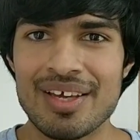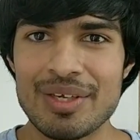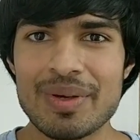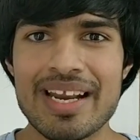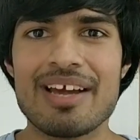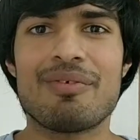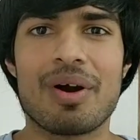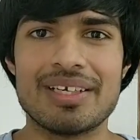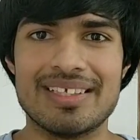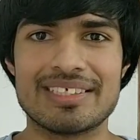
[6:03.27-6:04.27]
you can
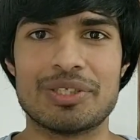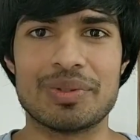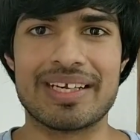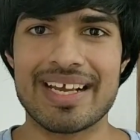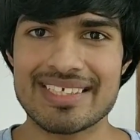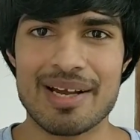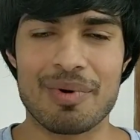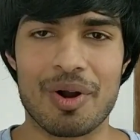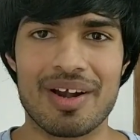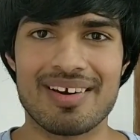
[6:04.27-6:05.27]
avoid this during
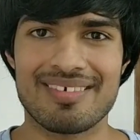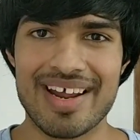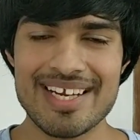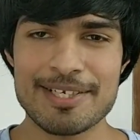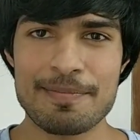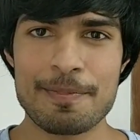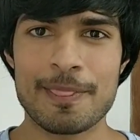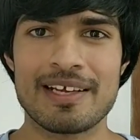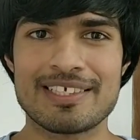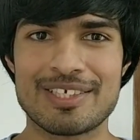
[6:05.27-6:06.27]
exam hall, right?
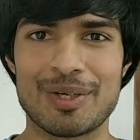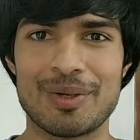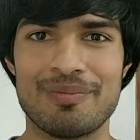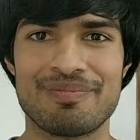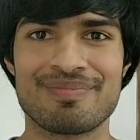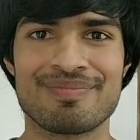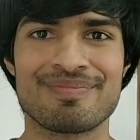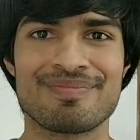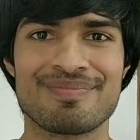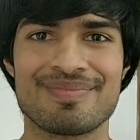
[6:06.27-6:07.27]
So
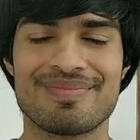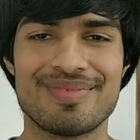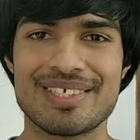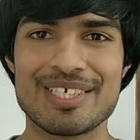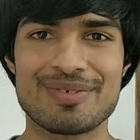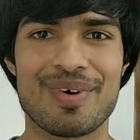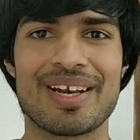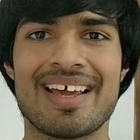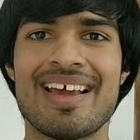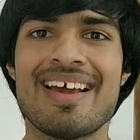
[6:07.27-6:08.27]
this is
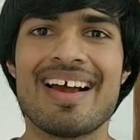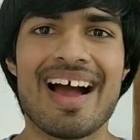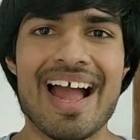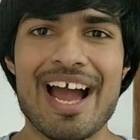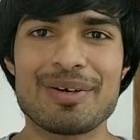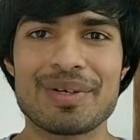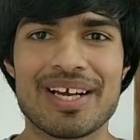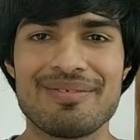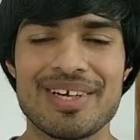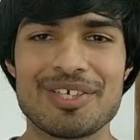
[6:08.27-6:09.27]
what I have to
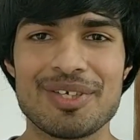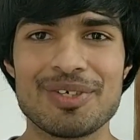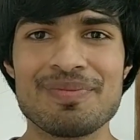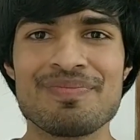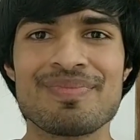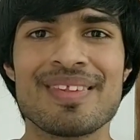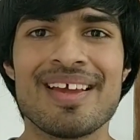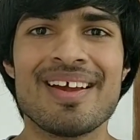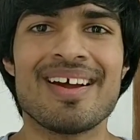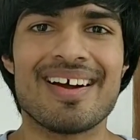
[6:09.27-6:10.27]
convey to you.
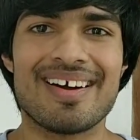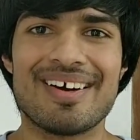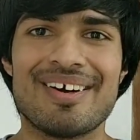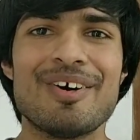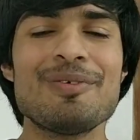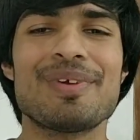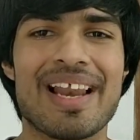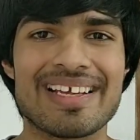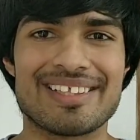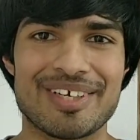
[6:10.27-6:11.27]
Hope you
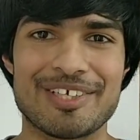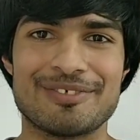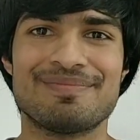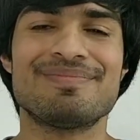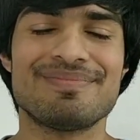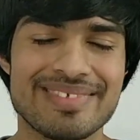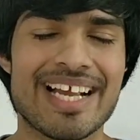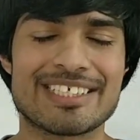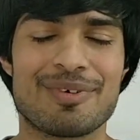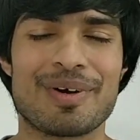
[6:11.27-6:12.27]
liked the video.
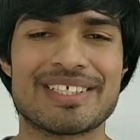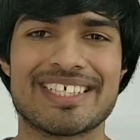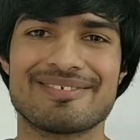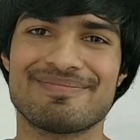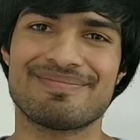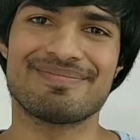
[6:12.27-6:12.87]
Thanks for watching.